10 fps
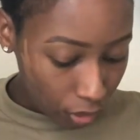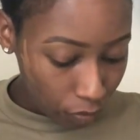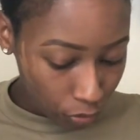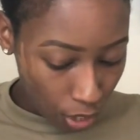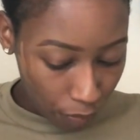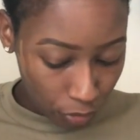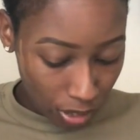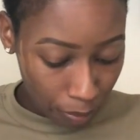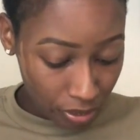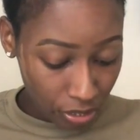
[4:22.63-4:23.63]
was always
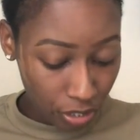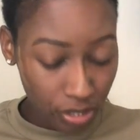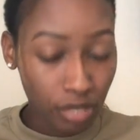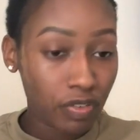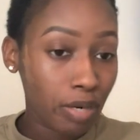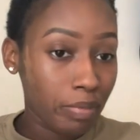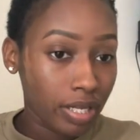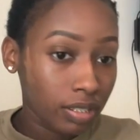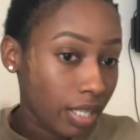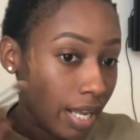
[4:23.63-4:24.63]
trying to present herself in the
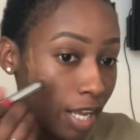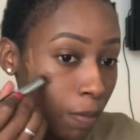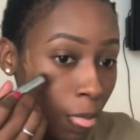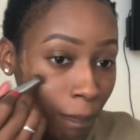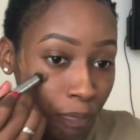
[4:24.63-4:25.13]
best light.